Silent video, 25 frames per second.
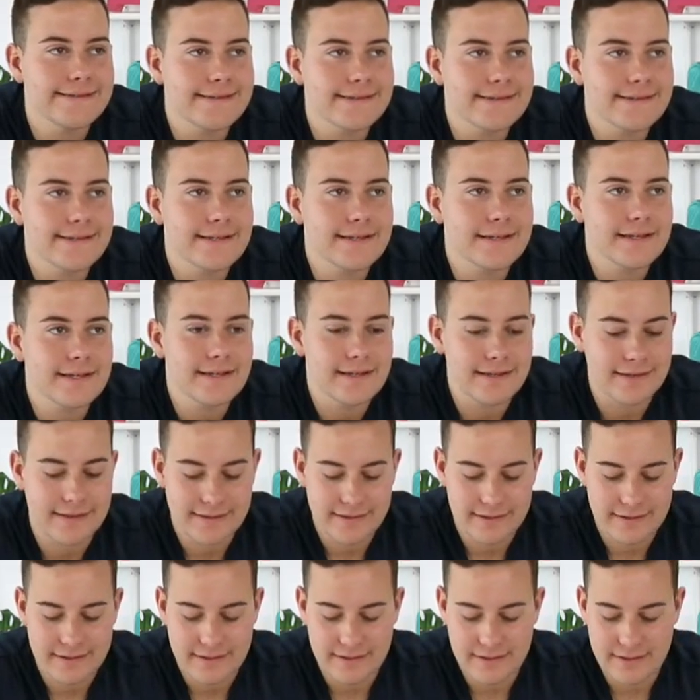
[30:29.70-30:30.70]
It's like
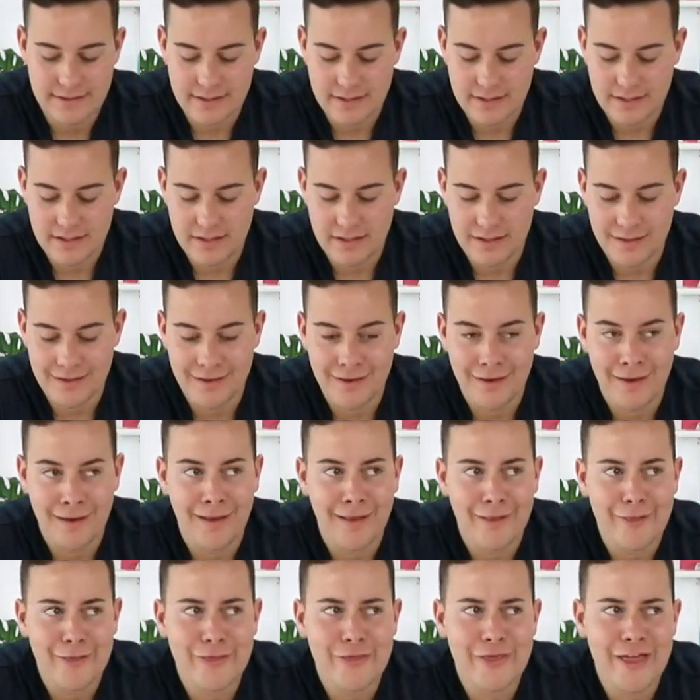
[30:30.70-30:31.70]
mid seventies.
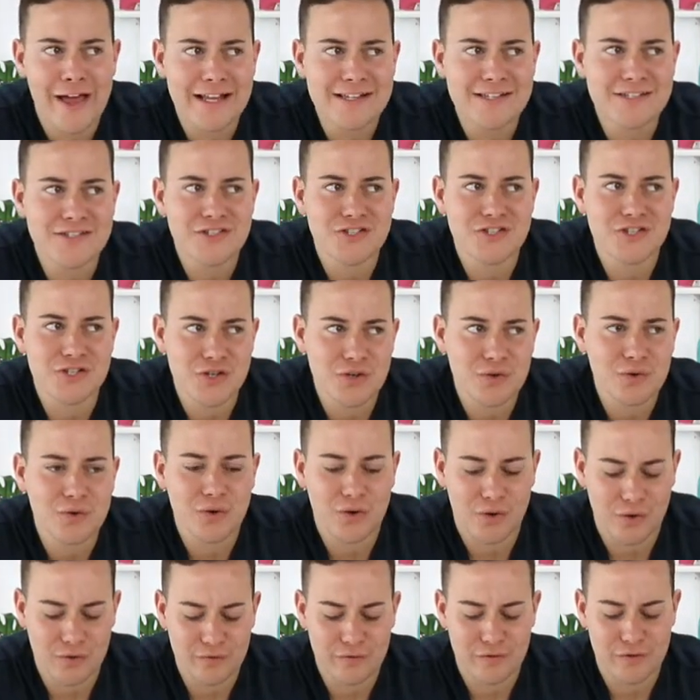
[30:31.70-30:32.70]
That's too
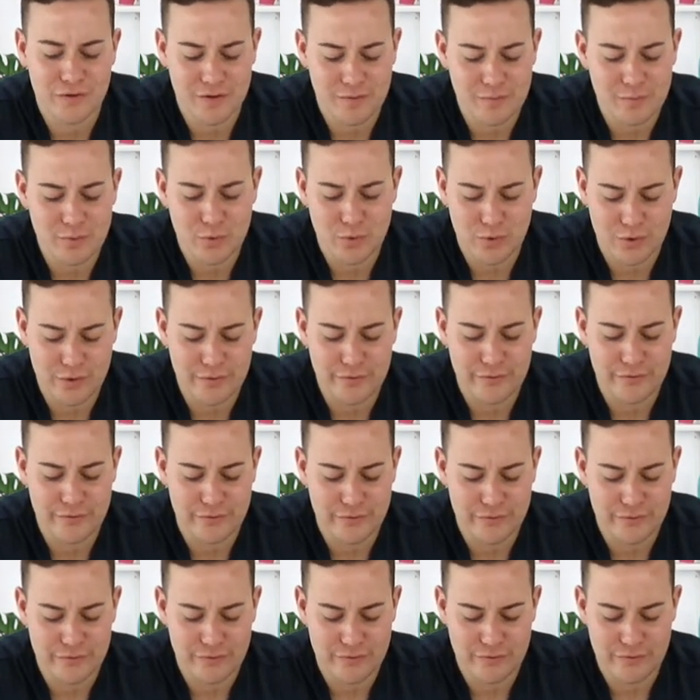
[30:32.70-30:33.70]
cold for the pool.
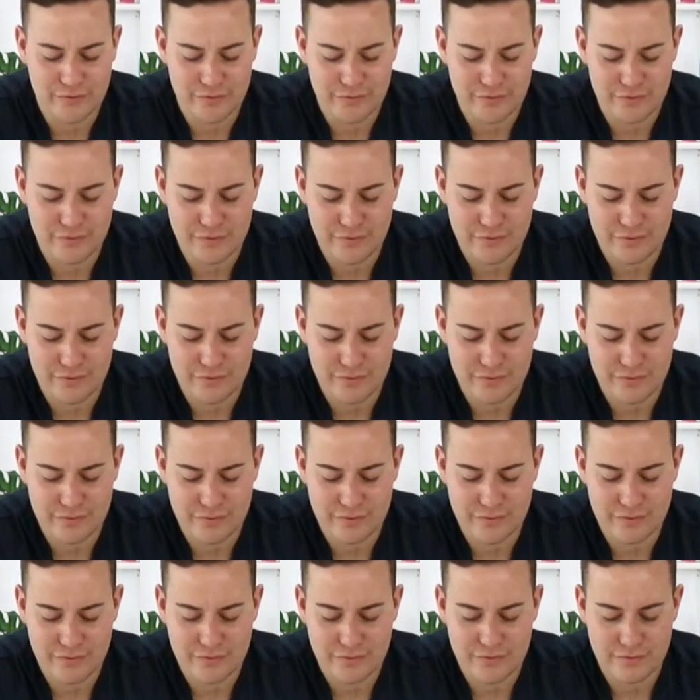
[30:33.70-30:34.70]
Oh my heaven, wow.
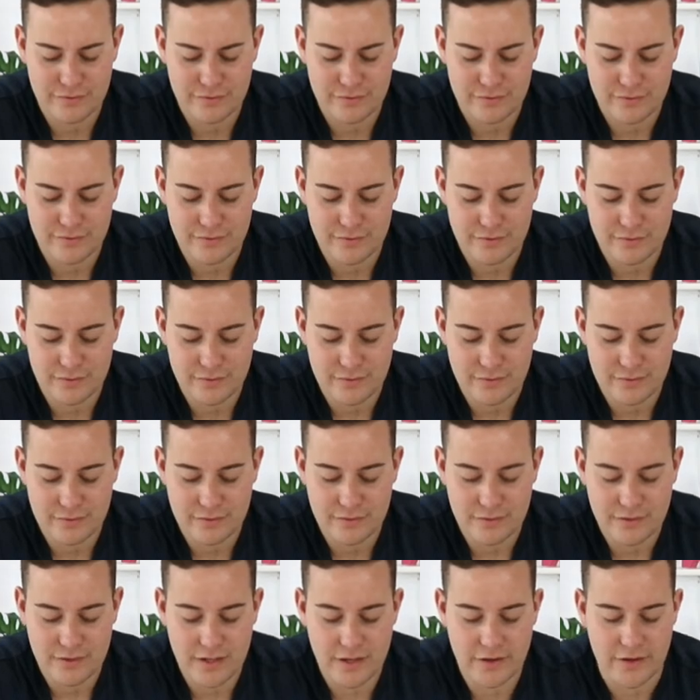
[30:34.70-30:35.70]

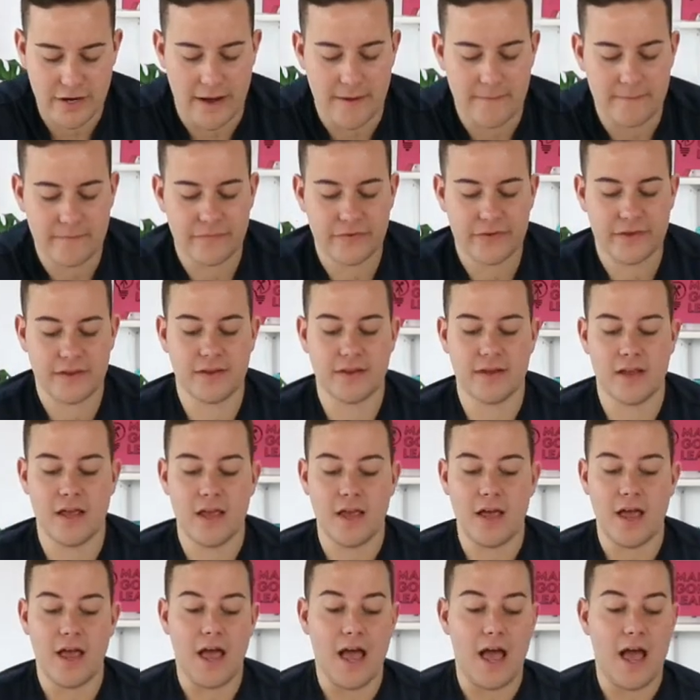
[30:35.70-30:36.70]
Okay.
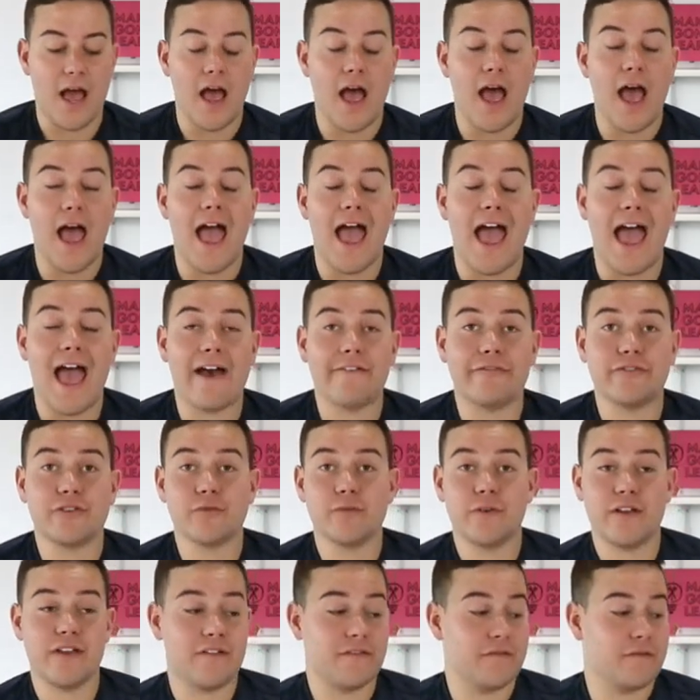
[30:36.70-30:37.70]
After
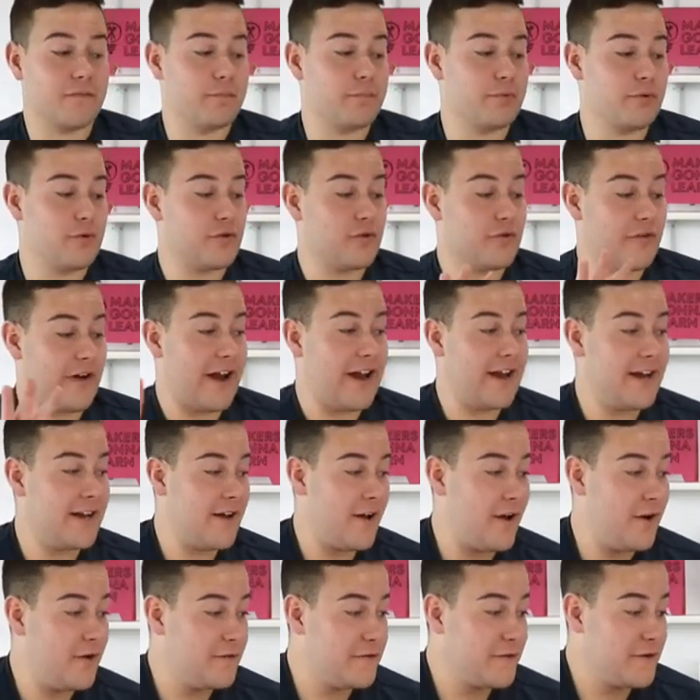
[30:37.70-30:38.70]
we have prayed
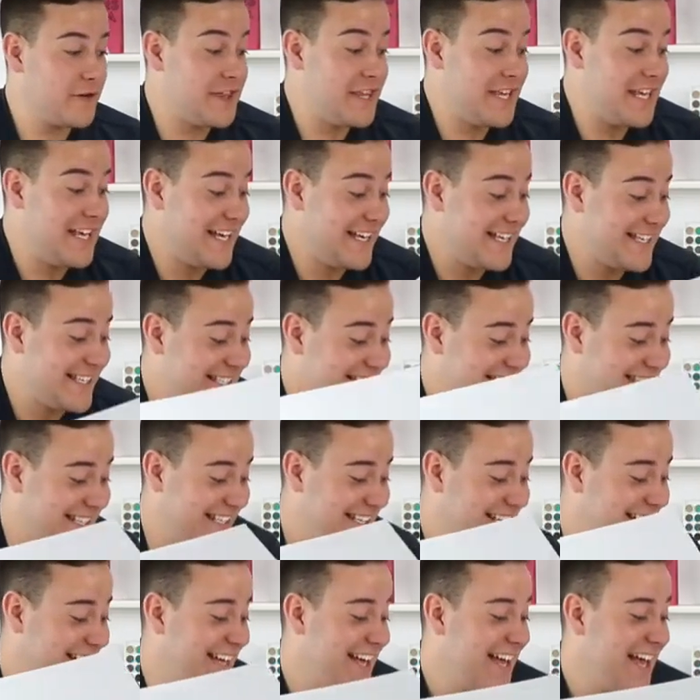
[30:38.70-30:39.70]
over this
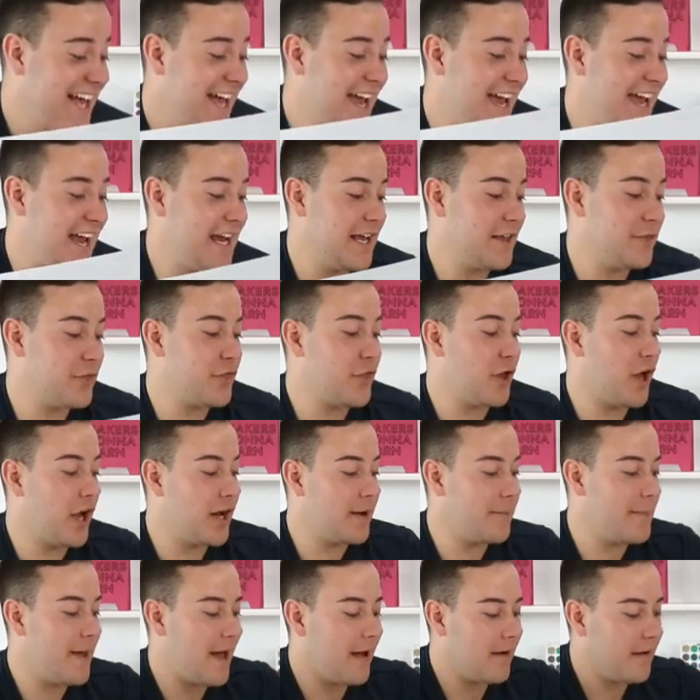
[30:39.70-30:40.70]
and
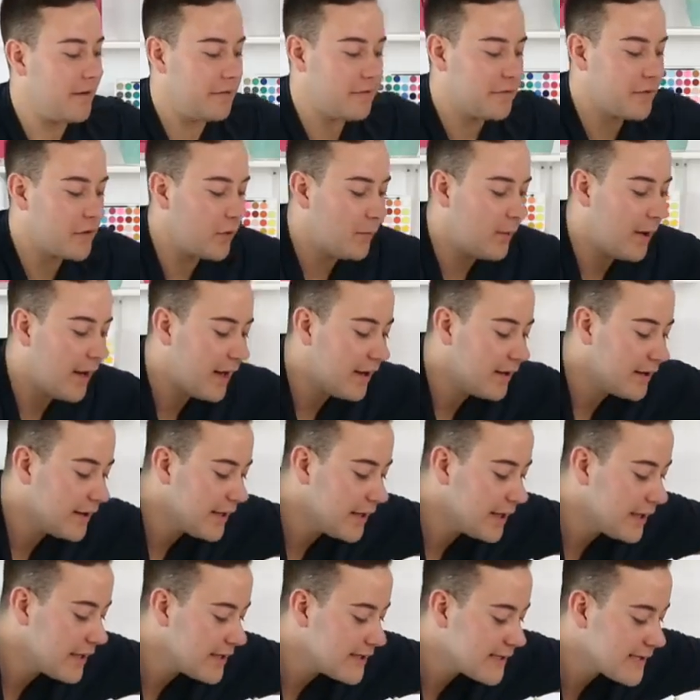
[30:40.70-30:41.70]
thought about it for a while,
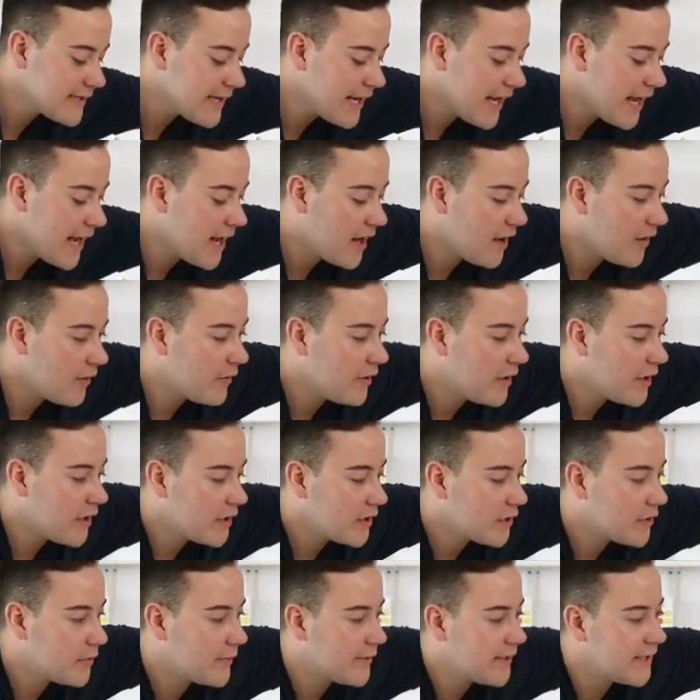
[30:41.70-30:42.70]
it is now
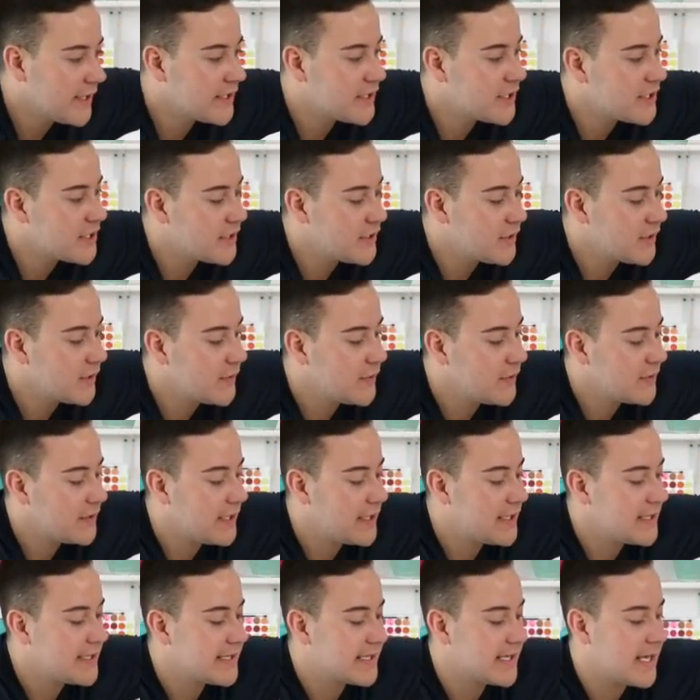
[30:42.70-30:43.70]
going to
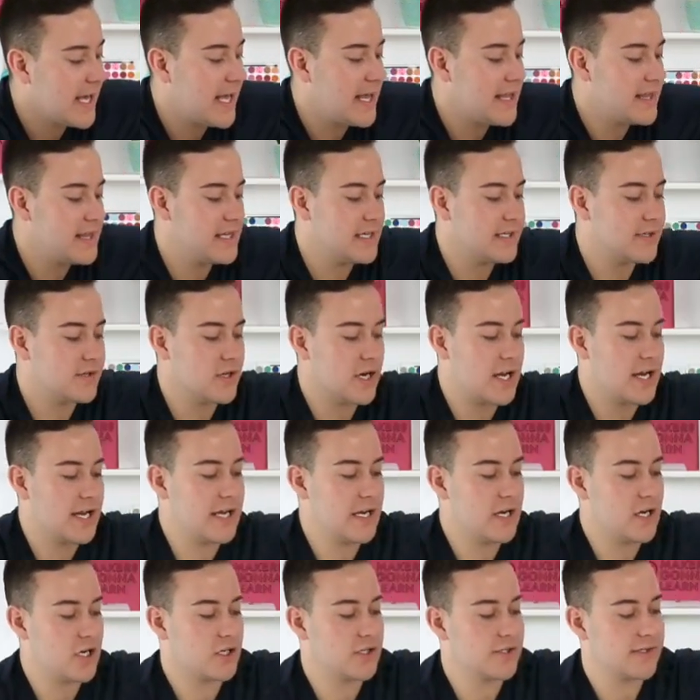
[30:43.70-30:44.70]
let us cut this right
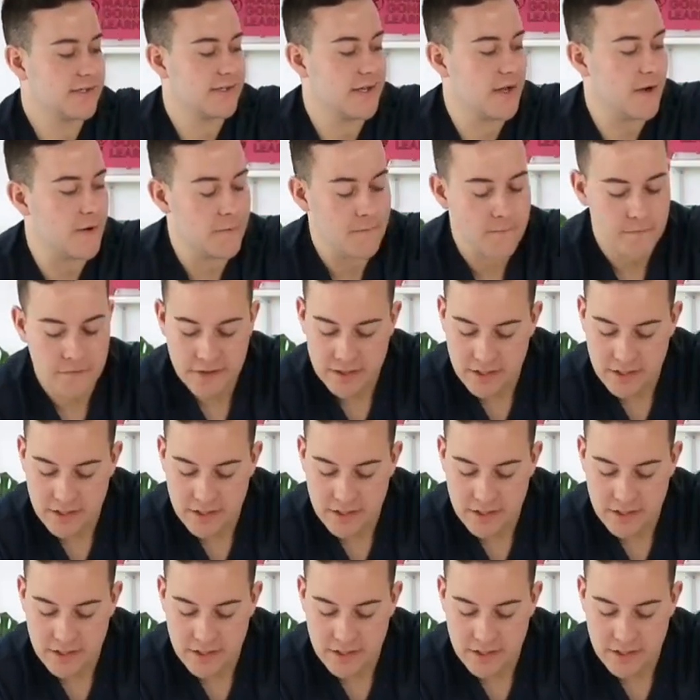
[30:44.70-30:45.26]
here. So